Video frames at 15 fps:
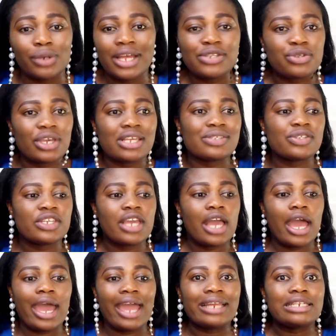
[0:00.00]
As you can see,
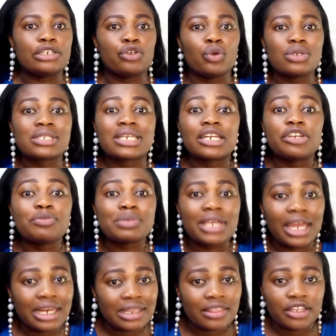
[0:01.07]
I did not script
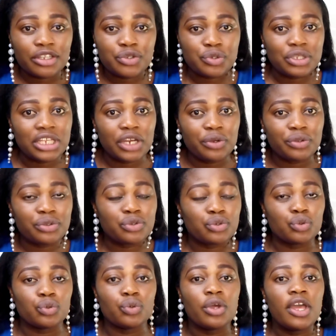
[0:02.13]
anything to tell
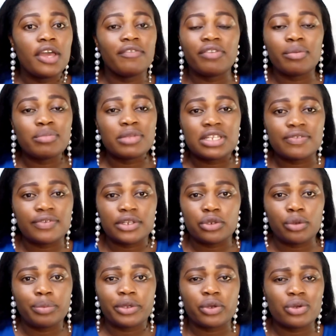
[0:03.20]
to film this
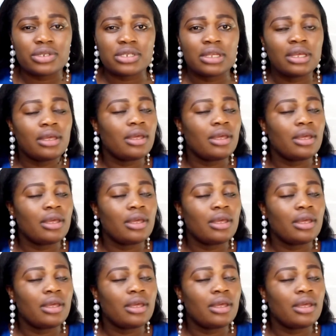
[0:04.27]
video because